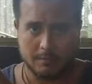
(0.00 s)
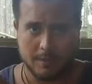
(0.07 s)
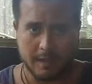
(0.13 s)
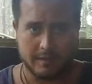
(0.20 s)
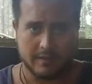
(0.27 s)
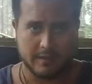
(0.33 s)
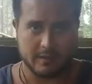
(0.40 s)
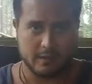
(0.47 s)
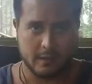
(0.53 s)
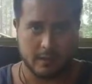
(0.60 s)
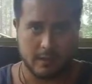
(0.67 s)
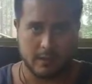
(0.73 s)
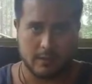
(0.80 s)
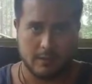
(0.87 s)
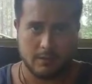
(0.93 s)

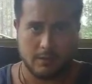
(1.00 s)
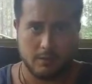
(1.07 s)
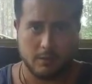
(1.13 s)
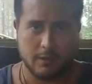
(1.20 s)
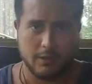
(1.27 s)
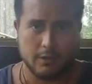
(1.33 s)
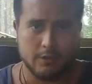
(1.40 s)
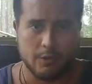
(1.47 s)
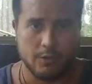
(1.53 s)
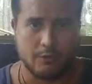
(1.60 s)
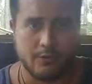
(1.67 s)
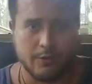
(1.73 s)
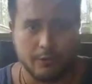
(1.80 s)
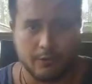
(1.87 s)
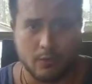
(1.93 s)
Basically what you're doing
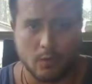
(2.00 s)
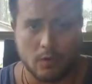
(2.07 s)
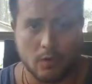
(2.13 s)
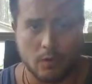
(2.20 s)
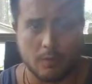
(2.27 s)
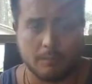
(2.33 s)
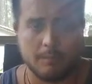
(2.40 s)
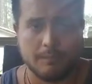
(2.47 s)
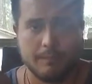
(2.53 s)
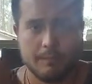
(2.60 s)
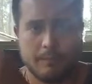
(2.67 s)
for your forearm,